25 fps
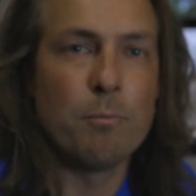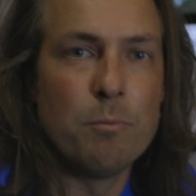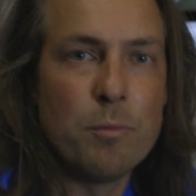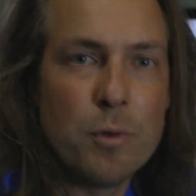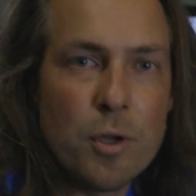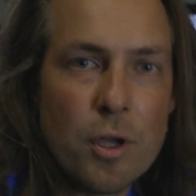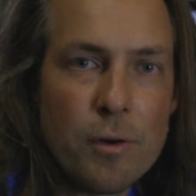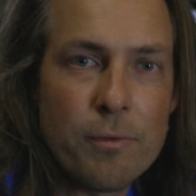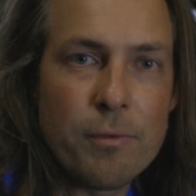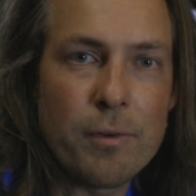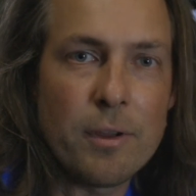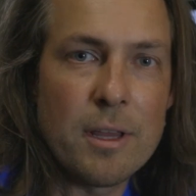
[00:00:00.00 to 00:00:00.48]

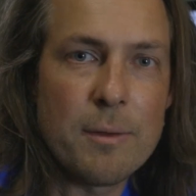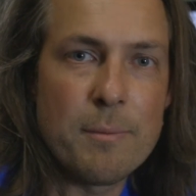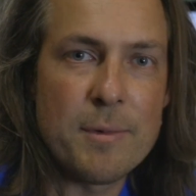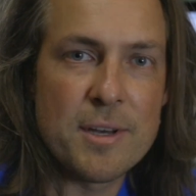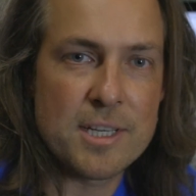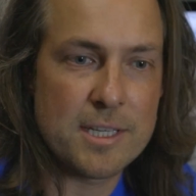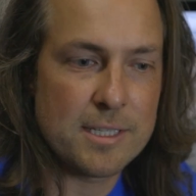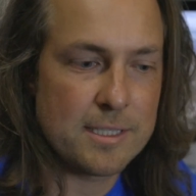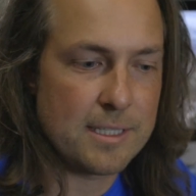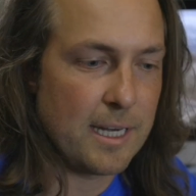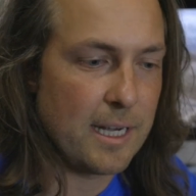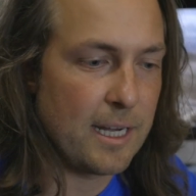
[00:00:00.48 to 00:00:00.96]
beautiful
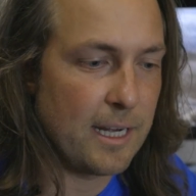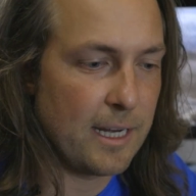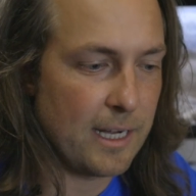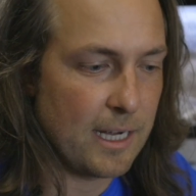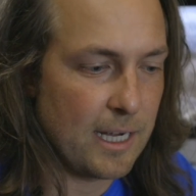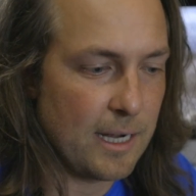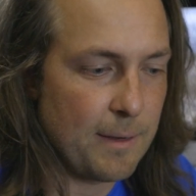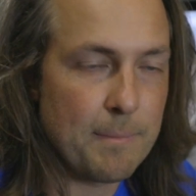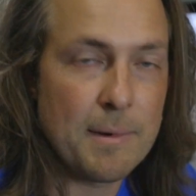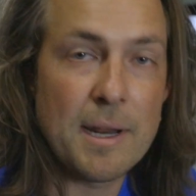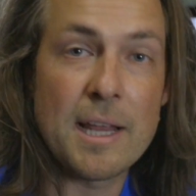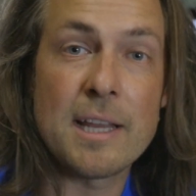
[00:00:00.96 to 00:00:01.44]
images in it, and
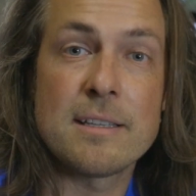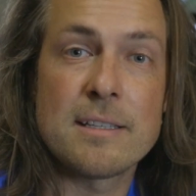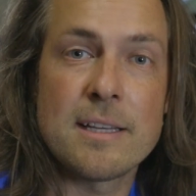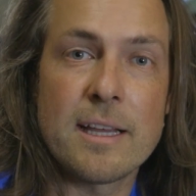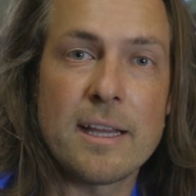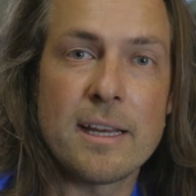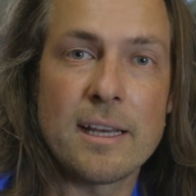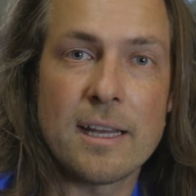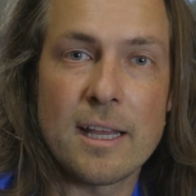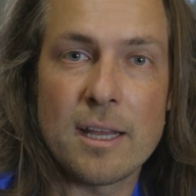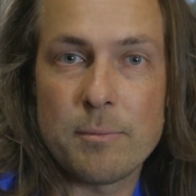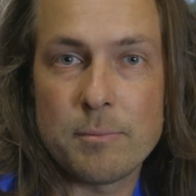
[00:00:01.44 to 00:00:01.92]
I'm not
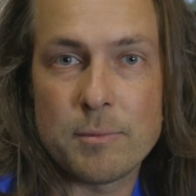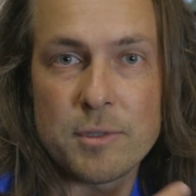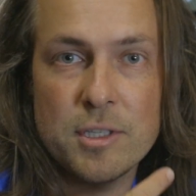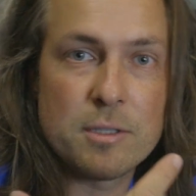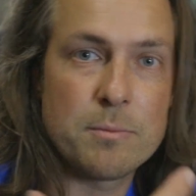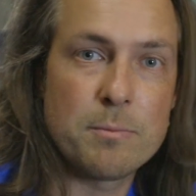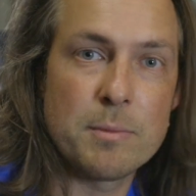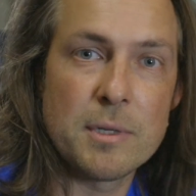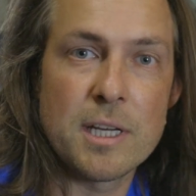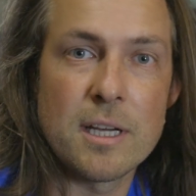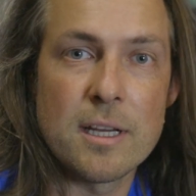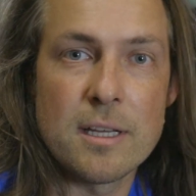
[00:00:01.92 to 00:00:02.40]
saying that just
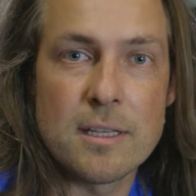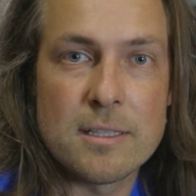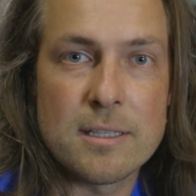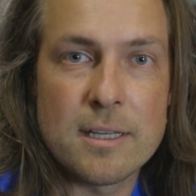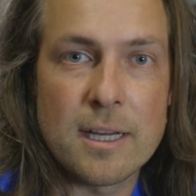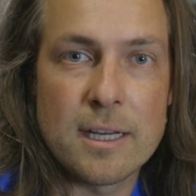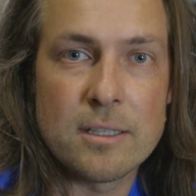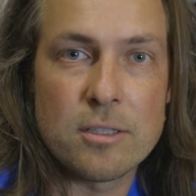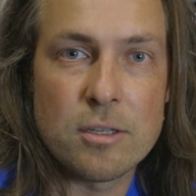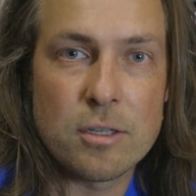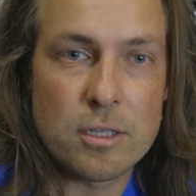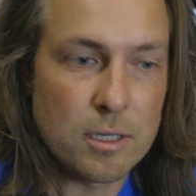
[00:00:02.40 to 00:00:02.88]
because I
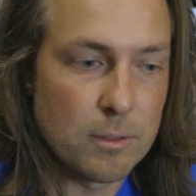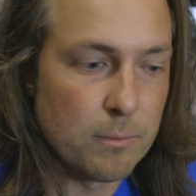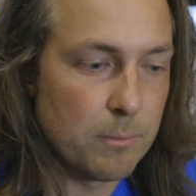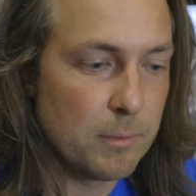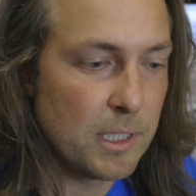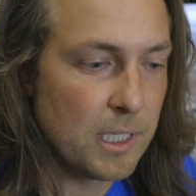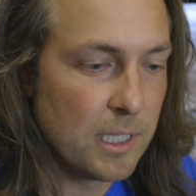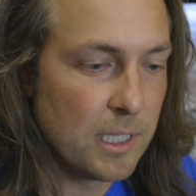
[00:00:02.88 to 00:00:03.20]
took them,